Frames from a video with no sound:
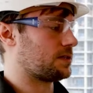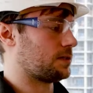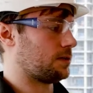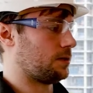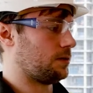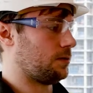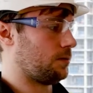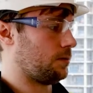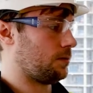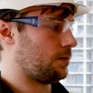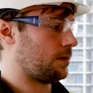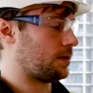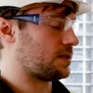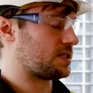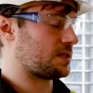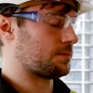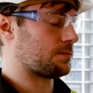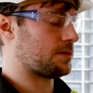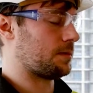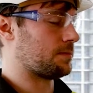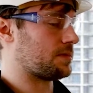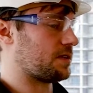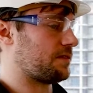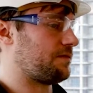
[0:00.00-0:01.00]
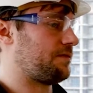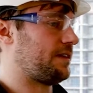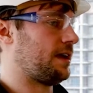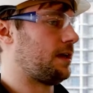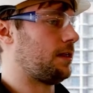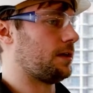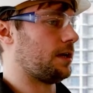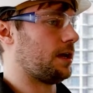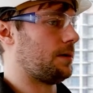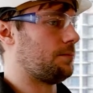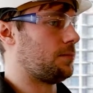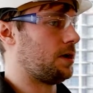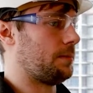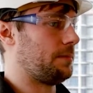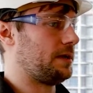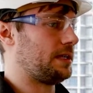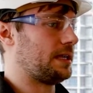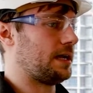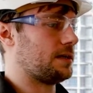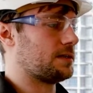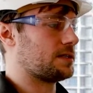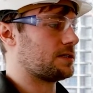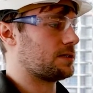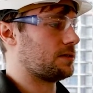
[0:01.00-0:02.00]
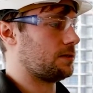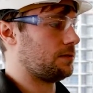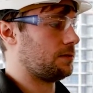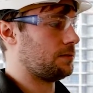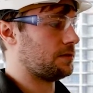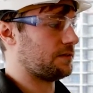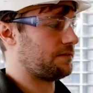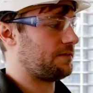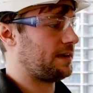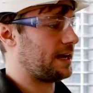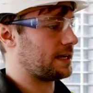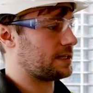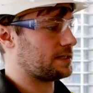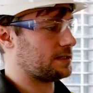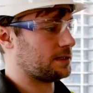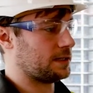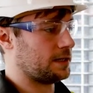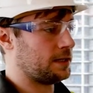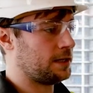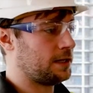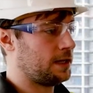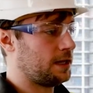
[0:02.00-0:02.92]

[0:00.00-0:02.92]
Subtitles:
to, sometimes a failure might be down to the fact that